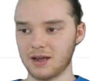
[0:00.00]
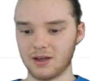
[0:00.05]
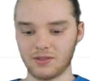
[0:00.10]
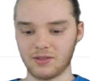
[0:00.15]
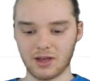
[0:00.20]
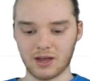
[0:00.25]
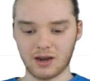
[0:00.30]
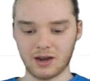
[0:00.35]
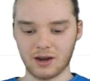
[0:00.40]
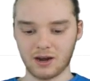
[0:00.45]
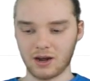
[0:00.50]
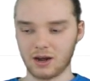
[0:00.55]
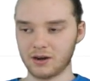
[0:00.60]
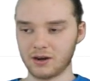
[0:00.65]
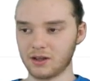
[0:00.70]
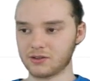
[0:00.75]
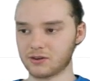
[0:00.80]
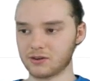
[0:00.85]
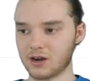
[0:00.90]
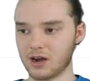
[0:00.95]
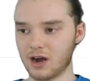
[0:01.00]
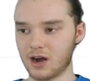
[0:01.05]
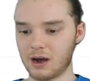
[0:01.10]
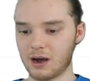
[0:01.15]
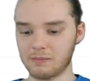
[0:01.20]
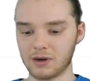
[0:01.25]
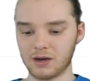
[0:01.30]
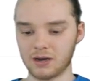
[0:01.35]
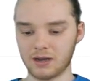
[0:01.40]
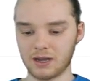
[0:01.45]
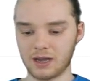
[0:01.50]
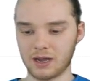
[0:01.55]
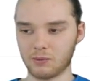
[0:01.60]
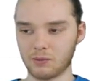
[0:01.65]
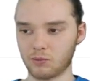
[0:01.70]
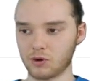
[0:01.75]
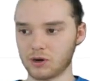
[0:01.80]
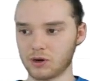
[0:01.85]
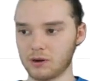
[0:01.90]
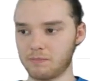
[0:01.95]
And then another comma,
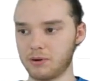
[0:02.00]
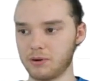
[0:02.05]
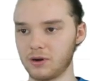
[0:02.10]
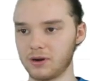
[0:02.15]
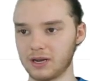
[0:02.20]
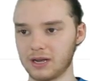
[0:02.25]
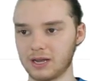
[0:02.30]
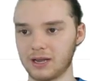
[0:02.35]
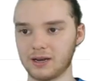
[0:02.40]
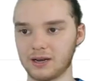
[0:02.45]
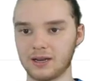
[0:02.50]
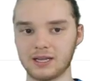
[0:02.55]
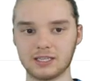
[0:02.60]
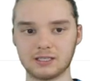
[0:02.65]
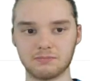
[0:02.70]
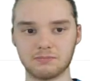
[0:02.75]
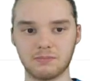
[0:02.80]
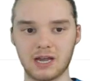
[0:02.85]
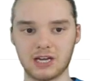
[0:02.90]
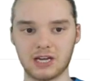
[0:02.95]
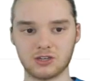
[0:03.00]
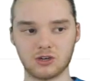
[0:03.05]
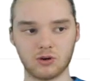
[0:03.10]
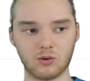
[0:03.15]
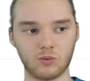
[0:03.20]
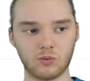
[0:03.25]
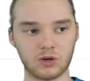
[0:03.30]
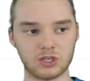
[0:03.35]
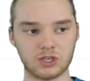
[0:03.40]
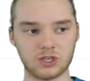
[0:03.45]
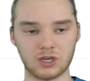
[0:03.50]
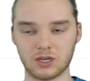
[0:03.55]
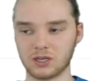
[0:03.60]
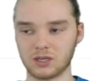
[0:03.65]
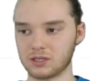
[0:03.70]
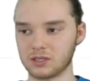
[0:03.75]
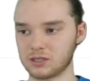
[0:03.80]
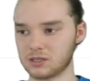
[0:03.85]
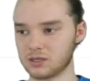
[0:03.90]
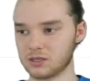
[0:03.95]
and we're gonna put in his major, which
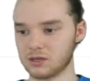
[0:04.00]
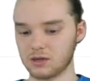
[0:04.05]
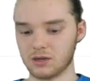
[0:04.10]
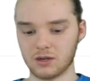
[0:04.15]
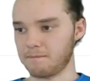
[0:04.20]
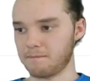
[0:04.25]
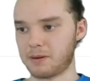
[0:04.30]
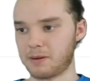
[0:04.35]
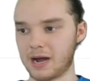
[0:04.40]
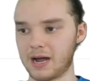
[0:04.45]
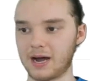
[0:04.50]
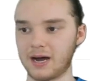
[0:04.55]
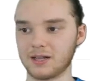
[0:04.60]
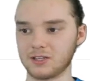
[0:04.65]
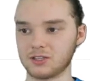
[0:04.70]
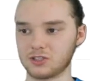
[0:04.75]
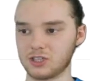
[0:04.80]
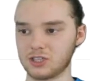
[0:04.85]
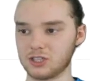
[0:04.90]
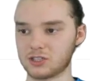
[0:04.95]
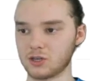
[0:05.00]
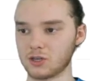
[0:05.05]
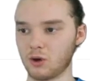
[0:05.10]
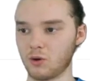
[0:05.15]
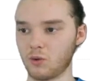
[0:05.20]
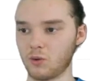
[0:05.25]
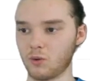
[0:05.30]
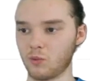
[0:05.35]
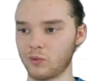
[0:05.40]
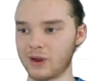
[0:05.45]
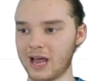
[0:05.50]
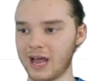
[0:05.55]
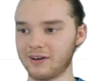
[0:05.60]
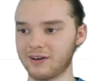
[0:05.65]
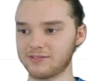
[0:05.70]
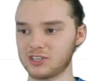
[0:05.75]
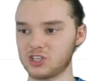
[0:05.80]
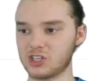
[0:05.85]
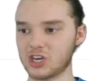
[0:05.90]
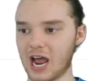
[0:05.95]
is biology. So we
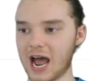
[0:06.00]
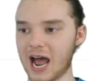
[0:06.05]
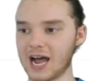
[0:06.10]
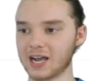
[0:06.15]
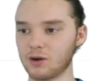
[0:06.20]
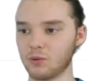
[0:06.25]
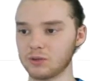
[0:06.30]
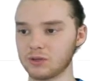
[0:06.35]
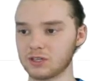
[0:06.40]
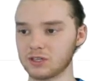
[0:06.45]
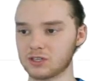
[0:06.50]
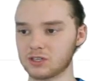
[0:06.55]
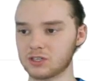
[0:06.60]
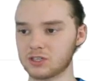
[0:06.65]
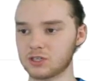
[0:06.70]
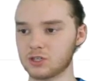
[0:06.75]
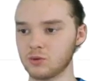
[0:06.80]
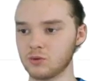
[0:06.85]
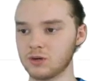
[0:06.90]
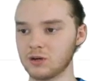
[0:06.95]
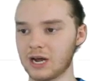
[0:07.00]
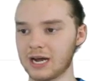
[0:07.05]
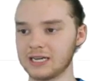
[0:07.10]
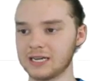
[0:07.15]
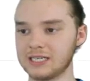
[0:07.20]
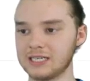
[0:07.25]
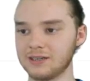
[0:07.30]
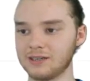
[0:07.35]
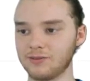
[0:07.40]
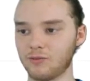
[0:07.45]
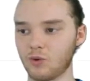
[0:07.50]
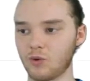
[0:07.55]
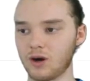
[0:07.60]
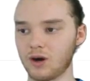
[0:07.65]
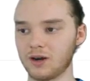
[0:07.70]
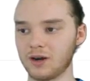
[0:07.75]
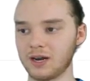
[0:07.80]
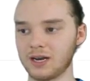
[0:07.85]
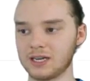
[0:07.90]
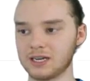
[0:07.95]
have Jack with a student ID of
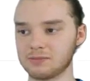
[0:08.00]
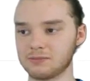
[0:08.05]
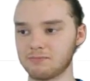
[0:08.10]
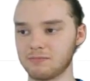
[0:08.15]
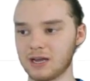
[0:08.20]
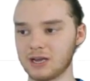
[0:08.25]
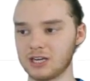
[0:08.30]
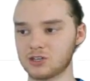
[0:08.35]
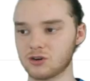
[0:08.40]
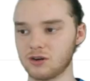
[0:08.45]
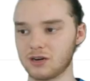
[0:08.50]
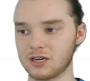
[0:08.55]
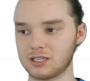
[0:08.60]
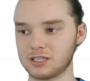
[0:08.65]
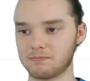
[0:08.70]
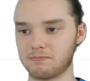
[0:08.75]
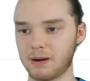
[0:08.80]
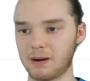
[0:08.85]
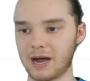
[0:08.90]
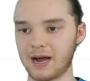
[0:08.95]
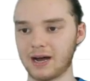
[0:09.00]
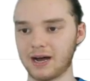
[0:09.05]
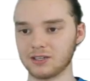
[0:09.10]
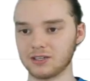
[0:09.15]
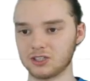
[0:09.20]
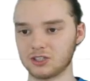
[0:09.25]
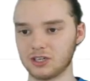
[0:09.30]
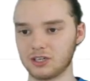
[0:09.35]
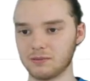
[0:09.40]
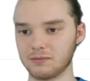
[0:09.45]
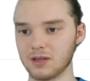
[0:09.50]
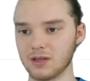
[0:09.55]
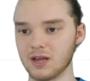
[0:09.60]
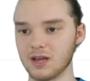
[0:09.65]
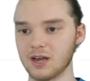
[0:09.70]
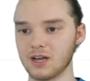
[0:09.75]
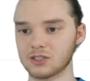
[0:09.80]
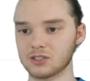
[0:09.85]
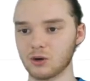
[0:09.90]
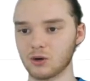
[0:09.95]
one, and his major is biology.
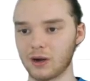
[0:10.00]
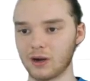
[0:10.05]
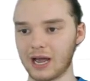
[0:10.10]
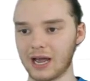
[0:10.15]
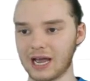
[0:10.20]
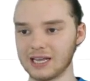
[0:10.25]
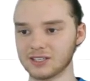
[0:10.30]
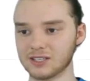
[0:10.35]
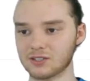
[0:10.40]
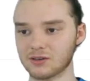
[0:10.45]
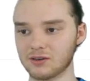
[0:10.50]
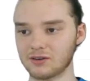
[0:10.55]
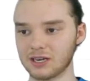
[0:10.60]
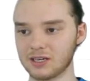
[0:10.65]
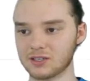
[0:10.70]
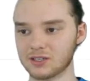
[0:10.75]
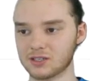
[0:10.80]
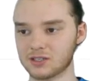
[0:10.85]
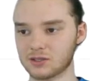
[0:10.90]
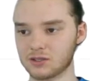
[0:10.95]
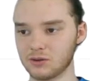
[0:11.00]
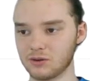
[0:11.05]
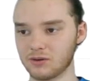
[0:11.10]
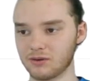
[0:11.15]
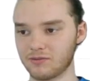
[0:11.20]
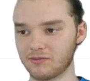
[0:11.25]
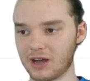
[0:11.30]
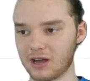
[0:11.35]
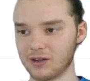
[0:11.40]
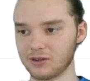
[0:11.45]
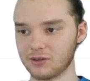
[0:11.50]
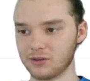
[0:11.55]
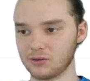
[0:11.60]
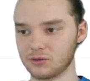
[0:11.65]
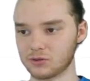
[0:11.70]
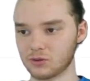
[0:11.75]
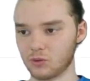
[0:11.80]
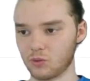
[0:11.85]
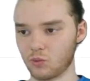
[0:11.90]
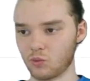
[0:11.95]
So insert into student
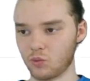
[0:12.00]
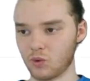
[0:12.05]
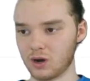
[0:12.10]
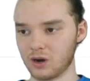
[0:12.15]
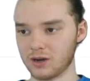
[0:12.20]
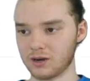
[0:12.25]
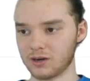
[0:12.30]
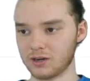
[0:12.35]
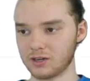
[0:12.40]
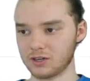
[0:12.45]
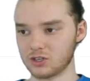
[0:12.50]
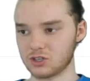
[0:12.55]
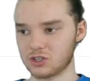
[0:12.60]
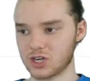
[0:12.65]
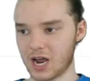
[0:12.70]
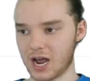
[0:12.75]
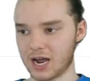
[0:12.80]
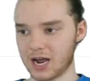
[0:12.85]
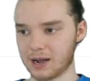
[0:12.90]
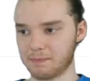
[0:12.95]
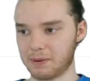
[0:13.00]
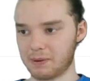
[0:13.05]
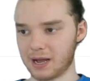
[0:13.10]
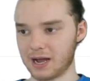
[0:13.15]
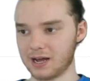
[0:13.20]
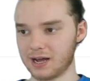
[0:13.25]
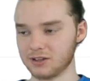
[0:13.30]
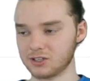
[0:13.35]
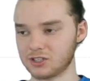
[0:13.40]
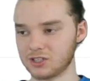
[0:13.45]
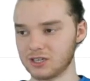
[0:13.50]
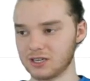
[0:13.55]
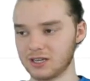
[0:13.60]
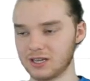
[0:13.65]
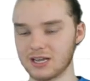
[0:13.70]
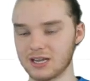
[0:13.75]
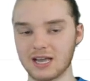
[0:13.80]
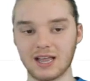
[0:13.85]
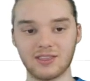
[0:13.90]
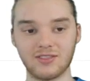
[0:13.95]
values one Jack
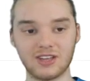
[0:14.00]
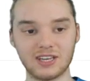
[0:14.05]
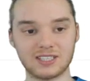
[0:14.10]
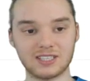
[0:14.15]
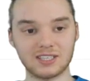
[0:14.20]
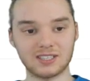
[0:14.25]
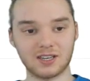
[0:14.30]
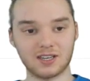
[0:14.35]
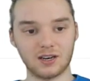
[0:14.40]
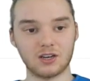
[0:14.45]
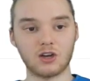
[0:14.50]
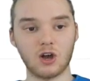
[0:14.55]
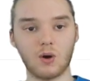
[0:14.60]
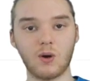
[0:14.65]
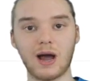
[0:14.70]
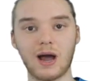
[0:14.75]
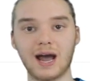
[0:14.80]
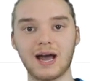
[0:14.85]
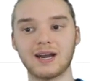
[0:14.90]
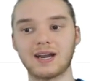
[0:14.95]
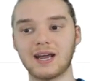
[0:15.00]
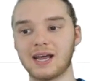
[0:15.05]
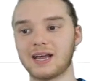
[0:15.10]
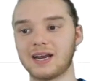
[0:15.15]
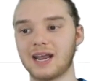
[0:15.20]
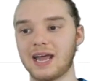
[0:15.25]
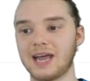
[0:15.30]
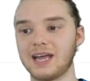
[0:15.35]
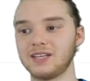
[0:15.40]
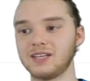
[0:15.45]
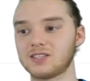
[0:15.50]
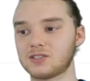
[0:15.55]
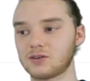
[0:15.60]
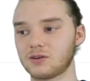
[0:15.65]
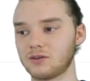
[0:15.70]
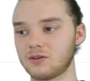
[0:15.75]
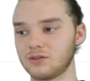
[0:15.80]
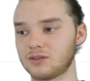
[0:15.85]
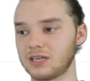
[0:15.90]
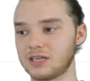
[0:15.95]
biology. This is gonna go ahead and
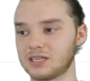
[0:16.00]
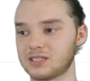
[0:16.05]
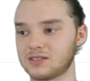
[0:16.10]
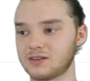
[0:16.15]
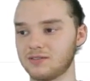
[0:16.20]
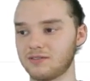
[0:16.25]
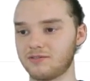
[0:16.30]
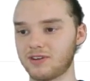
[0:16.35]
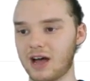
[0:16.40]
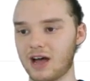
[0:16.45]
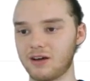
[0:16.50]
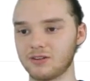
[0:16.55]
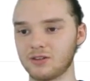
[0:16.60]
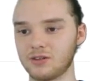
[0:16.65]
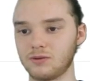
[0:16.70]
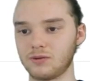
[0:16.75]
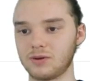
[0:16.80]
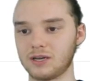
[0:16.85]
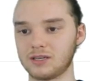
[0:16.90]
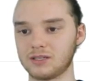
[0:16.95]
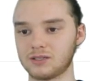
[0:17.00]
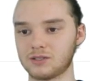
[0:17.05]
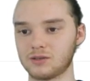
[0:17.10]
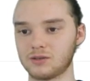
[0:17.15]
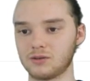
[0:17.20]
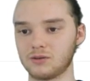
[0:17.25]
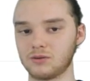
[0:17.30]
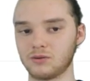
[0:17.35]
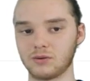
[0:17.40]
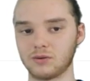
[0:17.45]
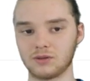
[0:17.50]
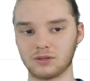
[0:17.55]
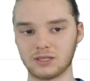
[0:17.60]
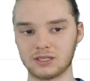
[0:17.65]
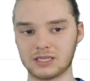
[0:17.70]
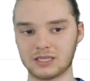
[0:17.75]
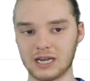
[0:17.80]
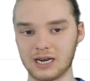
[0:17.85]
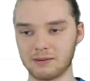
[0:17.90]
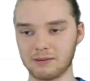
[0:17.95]
insert this value into
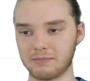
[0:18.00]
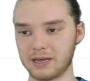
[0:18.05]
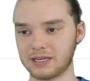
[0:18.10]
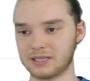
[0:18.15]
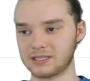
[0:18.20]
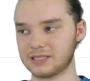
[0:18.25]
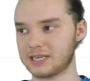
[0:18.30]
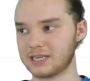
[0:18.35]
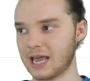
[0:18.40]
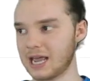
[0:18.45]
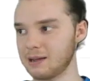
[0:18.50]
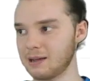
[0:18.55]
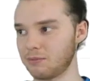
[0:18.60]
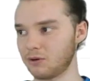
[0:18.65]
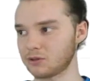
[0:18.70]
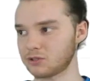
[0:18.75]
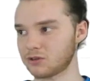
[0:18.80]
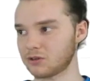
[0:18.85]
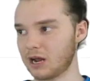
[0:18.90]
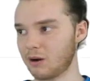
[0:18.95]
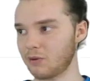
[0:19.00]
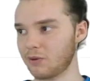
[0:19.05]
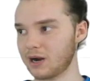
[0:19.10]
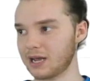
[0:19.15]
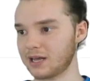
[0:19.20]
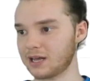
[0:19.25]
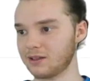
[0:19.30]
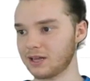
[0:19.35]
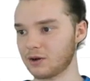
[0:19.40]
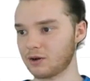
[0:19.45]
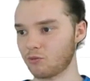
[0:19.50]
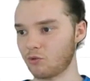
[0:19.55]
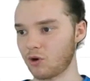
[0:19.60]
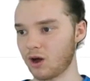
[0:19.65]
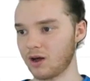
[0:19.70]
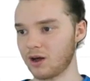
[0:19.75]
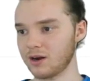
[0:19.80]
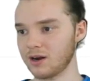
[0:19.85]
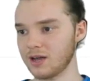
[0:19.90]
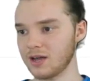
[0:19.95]
the database table. So now when I click
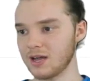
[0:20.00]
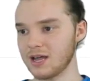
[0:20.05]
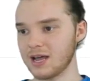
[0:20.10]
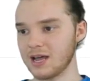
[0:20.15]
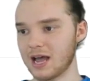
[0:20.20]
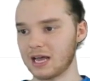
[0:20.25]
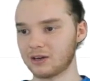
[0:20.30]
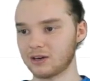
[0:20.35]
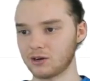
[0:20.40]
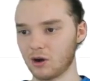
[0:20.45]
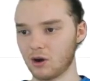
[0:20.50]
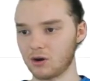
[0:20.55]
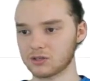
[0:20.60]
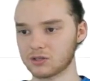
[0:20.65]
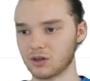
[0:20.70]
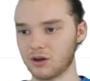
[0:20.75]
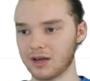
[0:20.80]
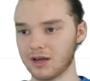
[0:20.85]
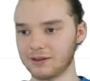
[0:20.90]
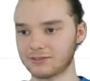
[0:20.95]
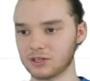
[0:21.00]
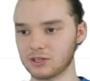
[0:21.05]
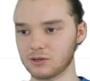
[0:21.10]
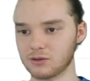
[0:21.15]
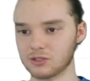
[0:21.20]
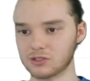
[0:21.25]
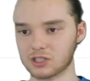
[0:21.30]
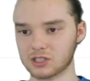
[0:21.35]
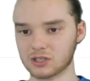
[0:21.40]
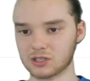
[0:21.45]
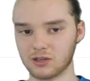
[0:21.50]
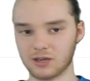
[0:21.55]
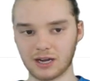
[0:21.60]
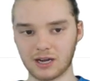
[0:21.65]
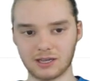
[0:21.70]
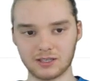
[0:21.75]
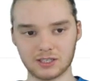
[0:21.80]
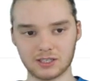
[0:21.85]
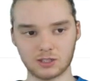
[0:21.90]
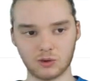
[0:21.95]
run, and you notice all I have to do is just
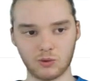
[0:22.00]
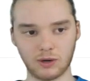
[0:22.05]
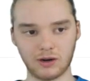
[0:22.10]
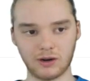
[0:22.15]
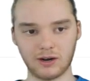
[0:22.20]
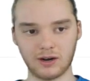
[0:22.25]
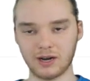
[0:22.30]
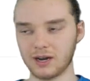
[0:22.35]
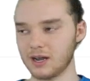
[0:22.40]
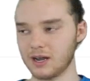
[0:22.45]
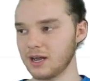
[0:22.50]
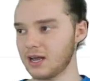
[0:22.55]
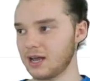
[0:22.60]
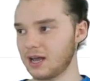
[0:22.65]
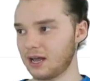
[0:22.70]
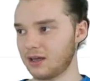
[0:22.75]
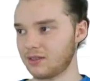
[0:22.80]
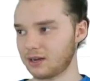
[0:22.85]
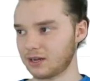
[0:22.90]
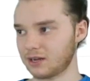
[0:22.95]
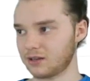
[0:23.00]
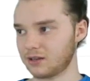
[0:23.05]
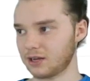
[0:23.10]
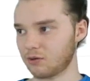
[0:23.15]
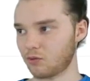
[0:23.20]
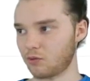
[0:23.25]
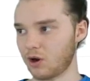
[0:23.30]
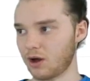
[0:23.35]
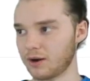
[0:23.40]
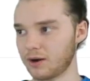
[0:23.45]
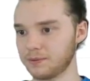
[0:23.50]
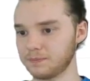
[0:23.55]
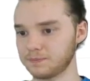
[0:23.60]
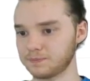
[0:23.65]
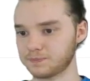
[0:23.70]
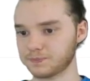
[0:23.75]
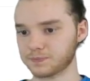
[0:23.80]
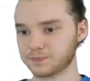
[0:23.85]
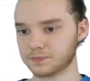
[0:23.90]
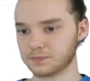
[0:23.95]
click on this query and then click run.
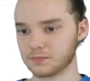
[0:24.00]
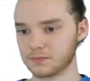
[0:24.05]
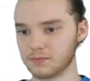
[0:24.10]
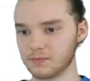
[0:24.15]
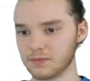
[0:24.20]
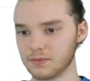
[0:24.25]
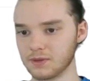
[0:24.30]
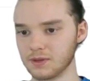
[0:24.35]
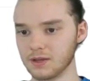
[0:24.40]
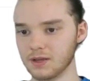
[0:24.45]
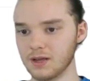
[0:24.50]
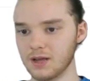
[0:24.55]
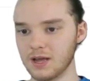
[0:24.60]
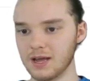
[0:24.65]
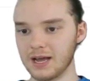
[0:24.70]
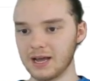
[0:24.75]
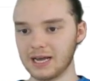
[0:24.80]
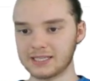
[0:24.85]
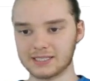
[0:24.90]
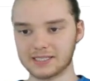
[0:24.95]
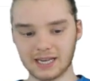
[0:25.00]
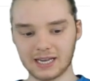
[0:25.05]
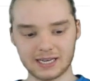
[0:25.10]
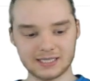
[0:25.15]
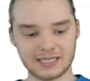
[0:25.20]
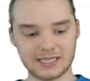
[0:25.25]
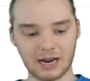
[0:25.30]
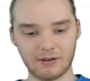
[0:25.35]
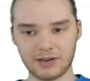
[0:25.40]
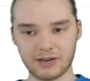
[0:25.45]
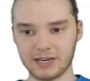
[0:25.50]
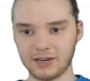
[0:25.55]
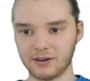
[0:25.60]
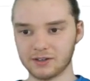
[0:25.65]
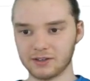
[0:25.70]
It says down